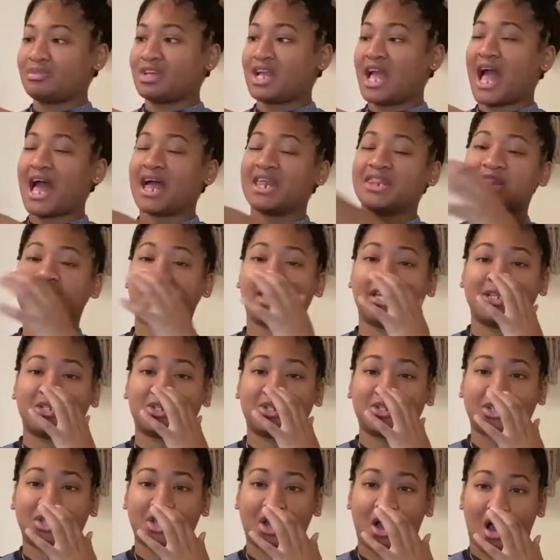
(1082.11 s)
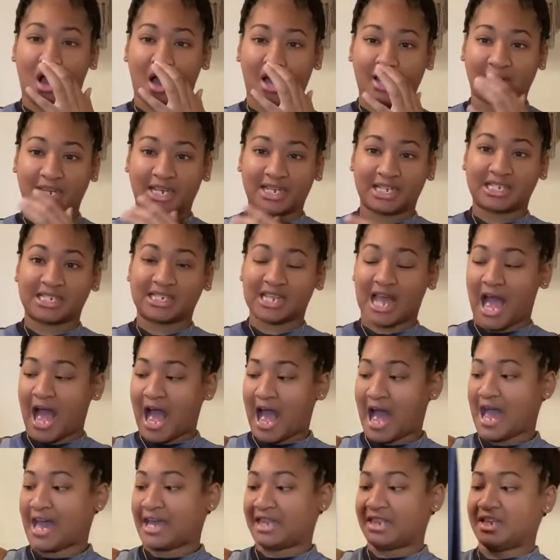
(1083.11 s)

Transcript: I think to the audience eye,